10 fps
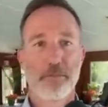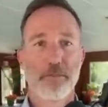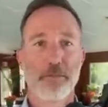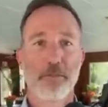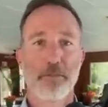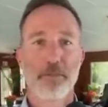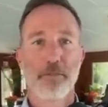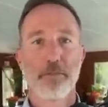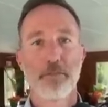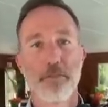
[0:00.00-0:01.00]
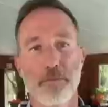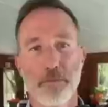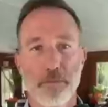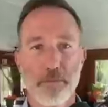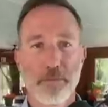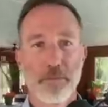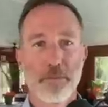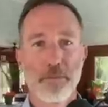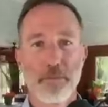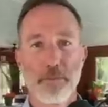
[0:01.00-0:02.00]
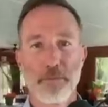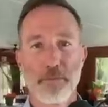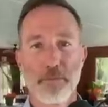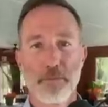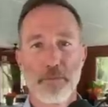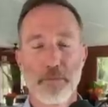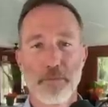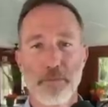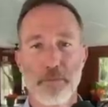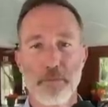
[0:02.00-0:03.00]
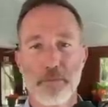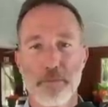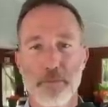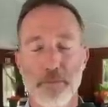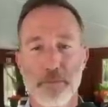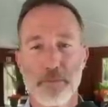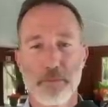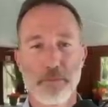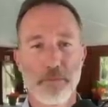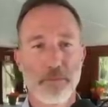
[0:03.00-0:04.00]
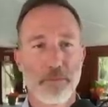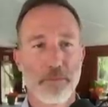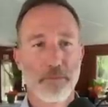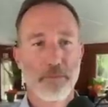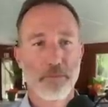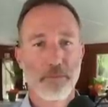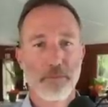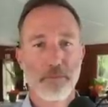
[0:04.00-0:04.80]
This person isn't speaking.